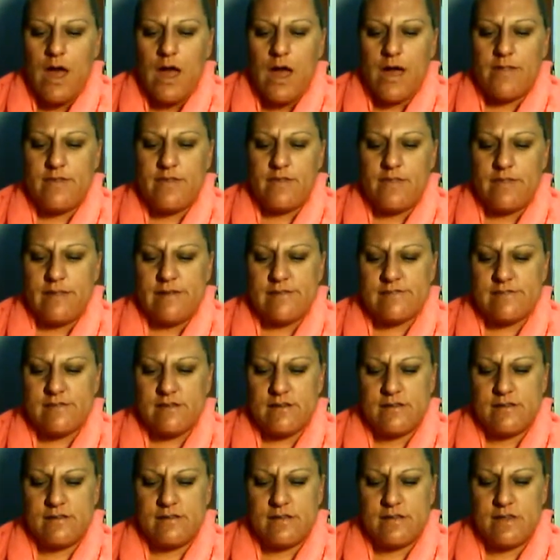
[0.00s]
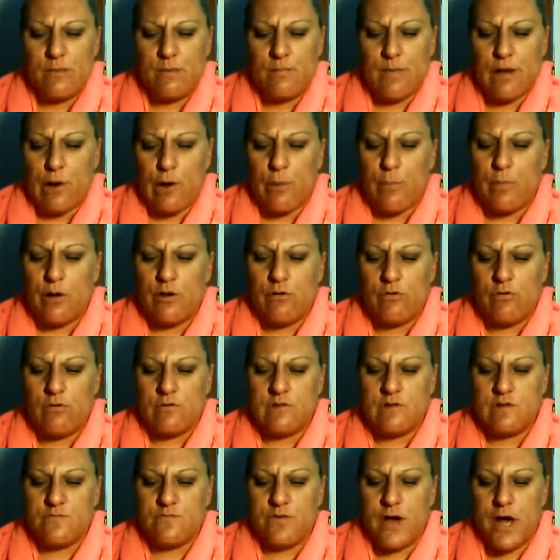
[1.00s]
and then this is the Bare
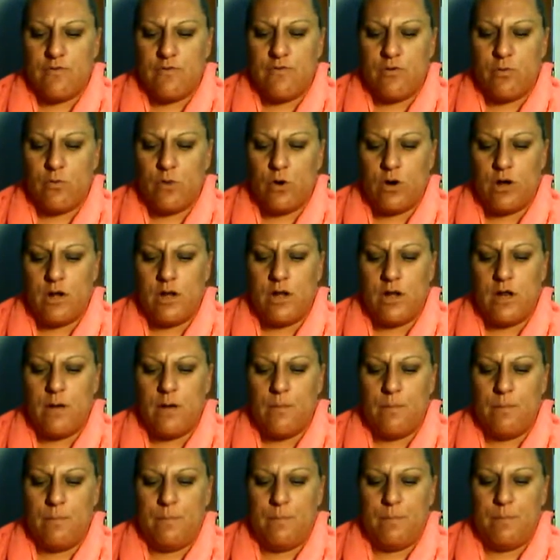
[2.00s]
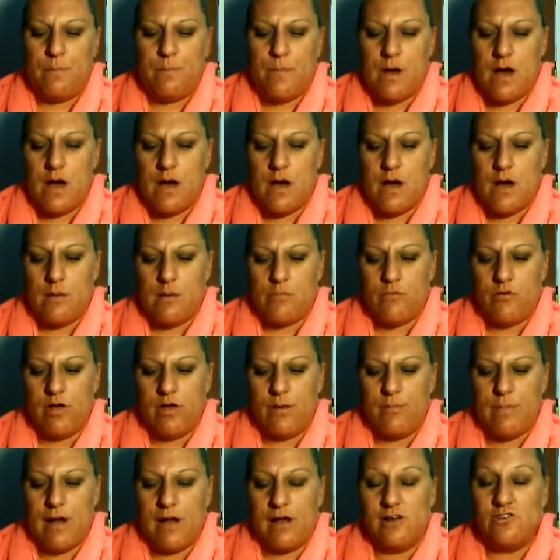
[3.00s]
Minerals 5 in 1 um,
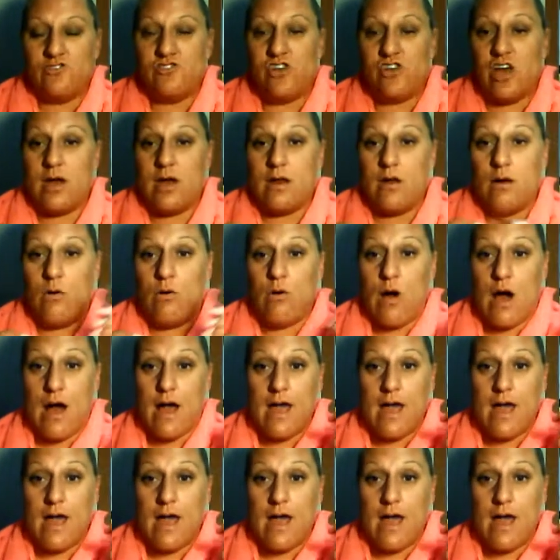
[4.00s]
cream eyeshadow.